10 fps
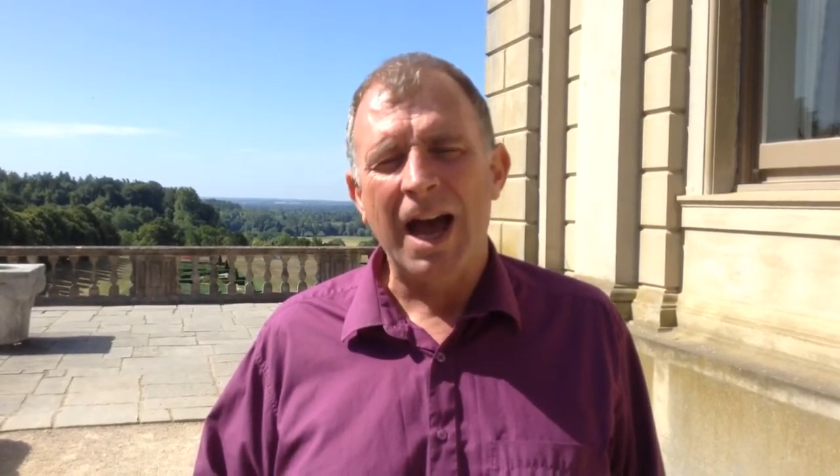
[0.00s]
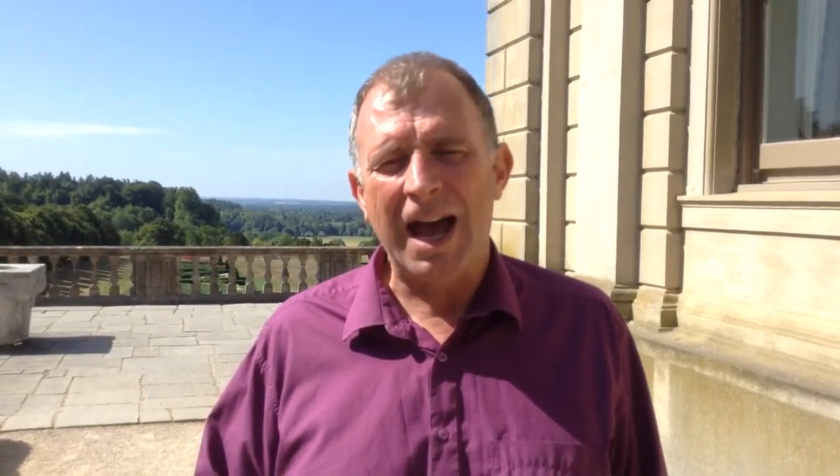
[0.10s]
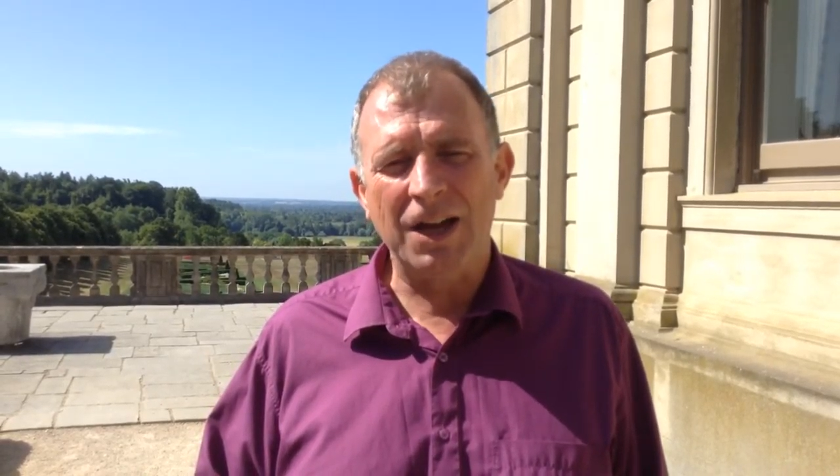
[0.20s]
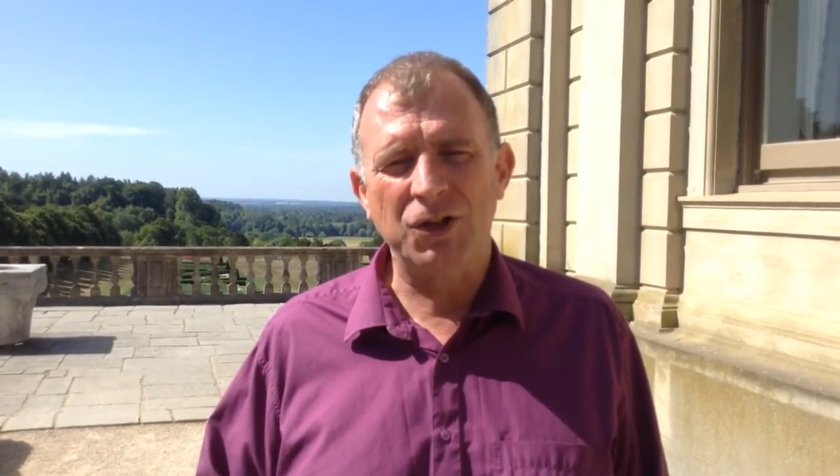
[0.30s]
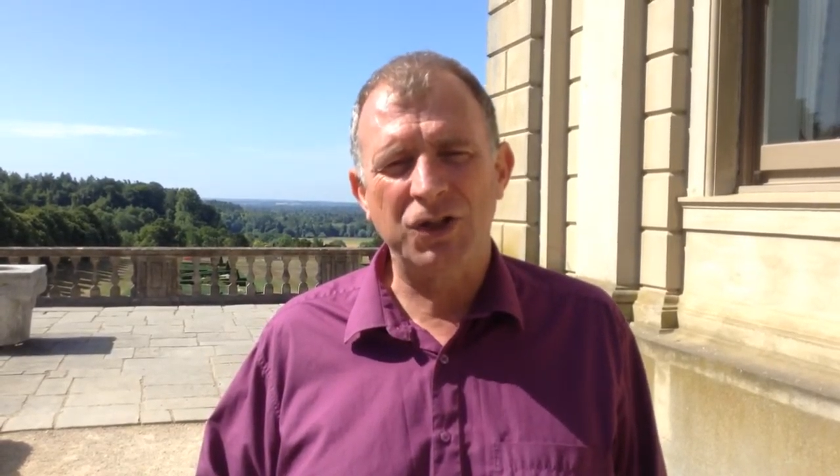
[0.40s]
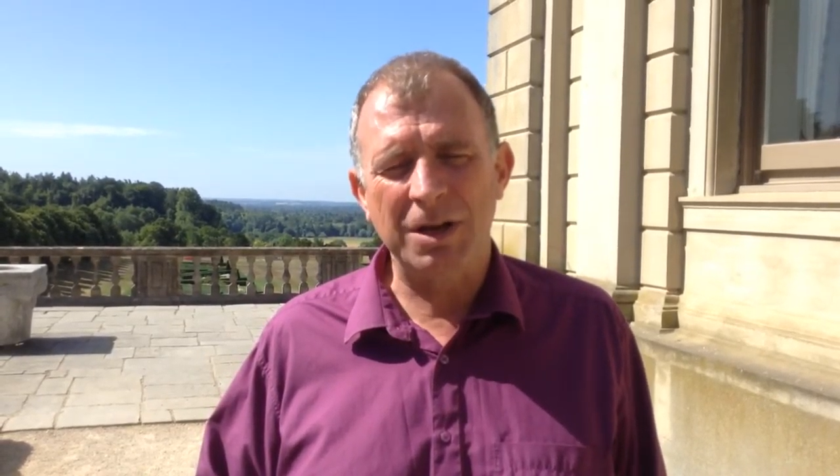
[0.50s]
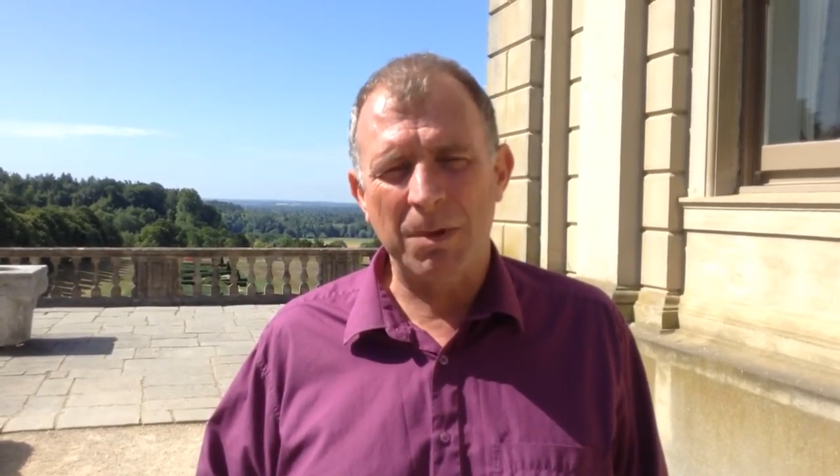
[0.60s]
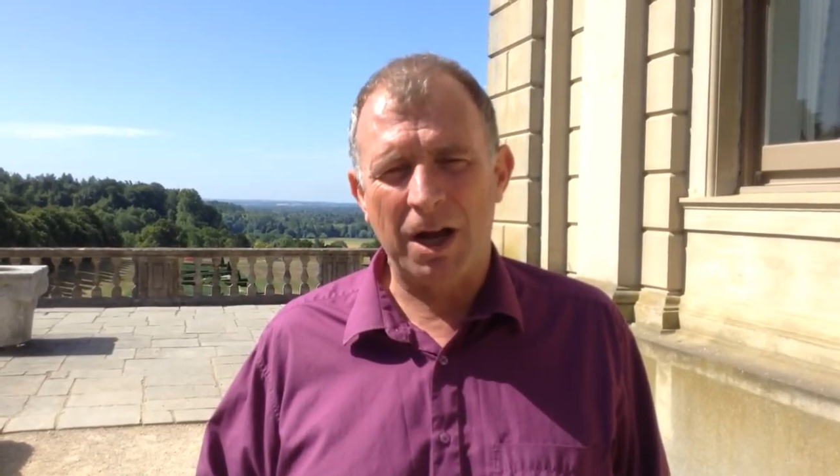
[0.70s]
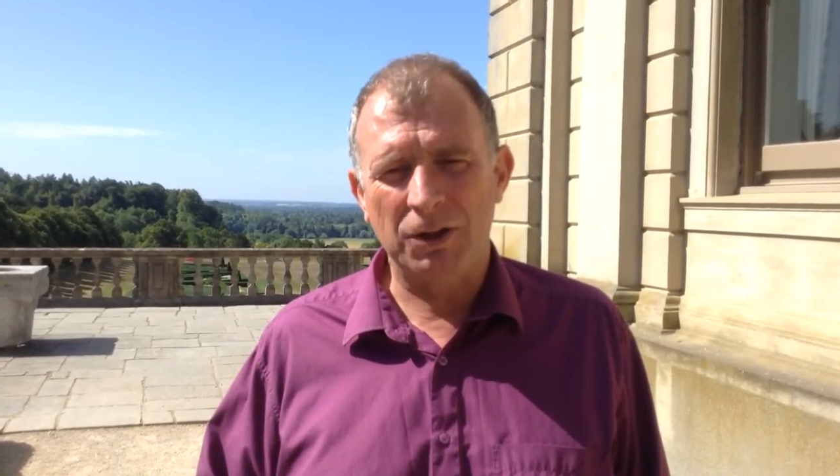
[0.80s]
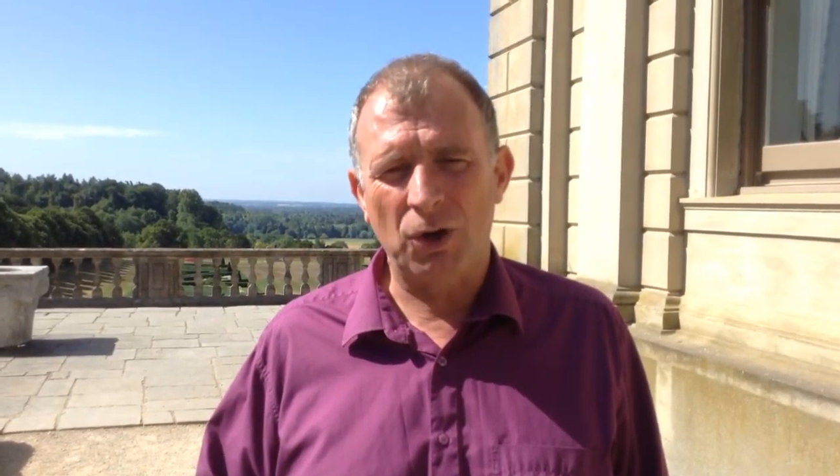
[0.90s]
at
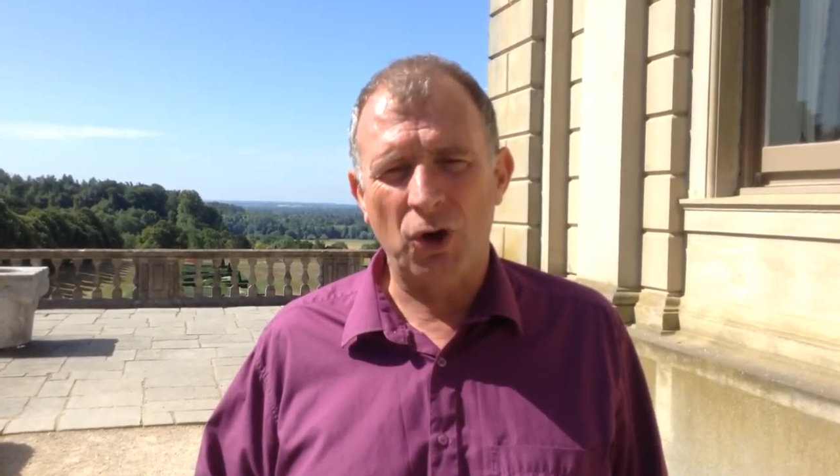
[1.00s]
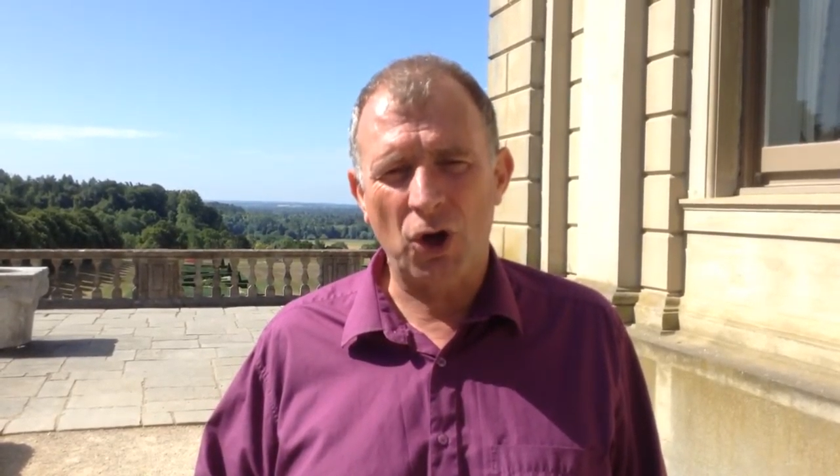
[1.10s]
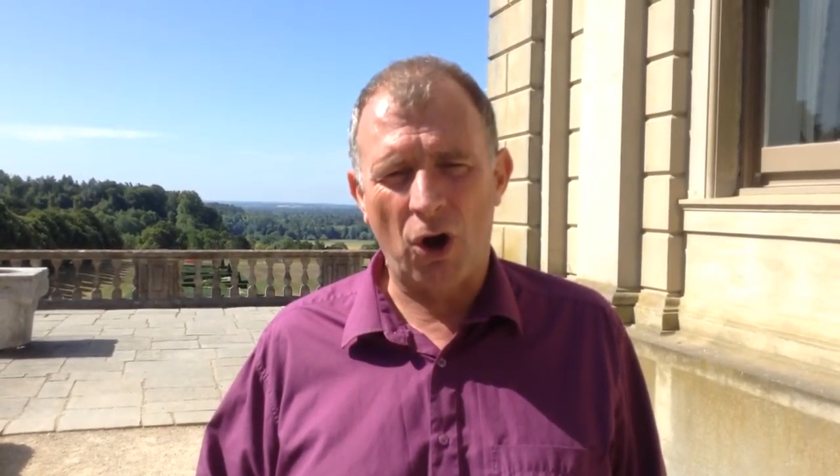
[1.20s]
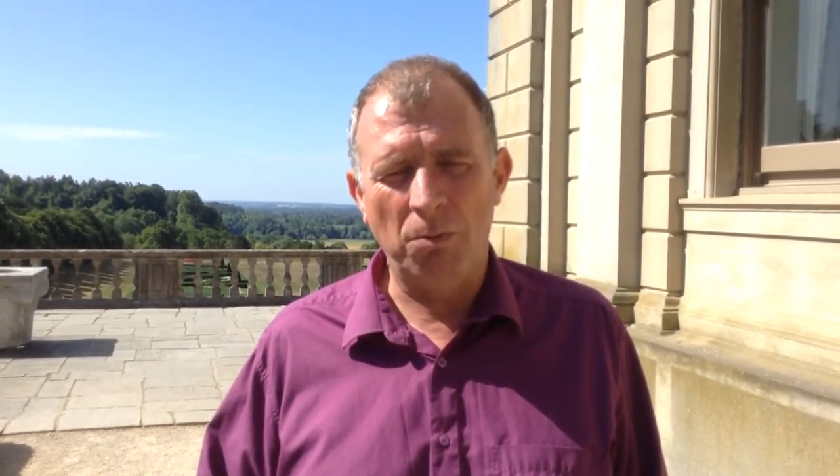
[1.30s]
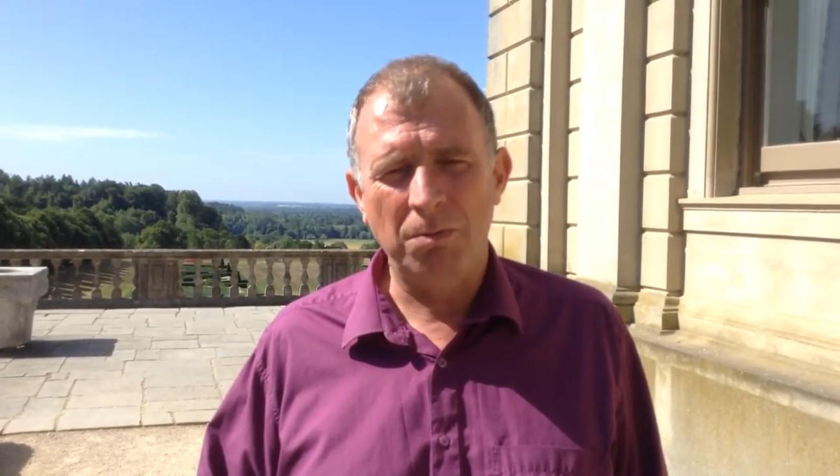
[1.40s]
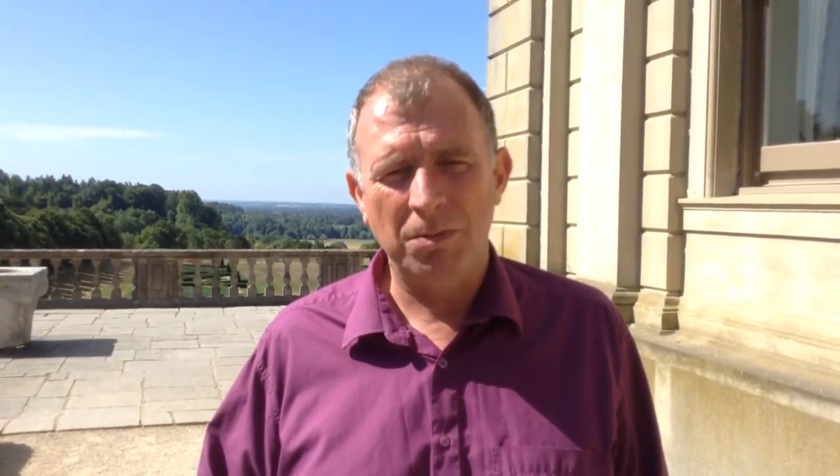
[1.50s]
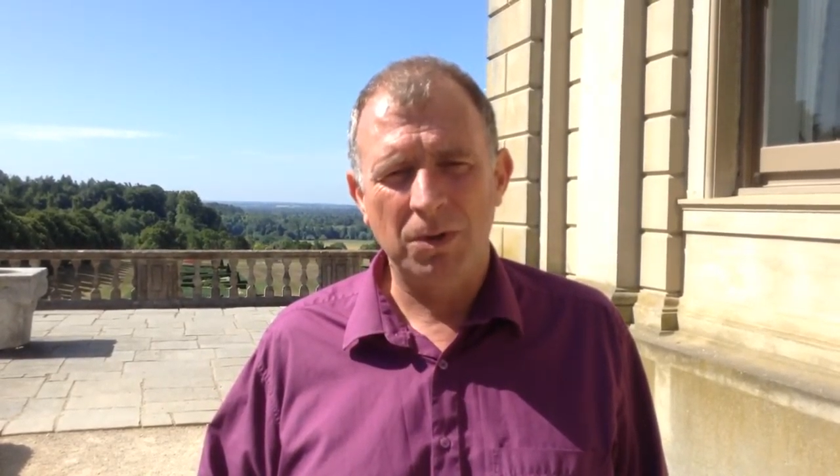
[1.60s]
gmail.com,